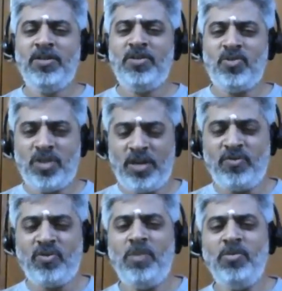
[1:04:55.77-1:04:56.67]
So you have
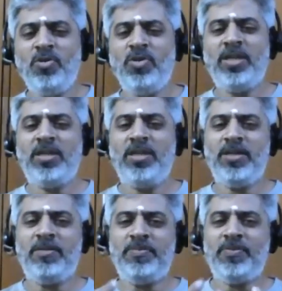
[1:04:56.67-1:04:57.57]
to come to that,
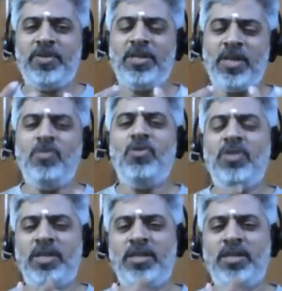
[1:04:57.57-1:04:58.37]
come to the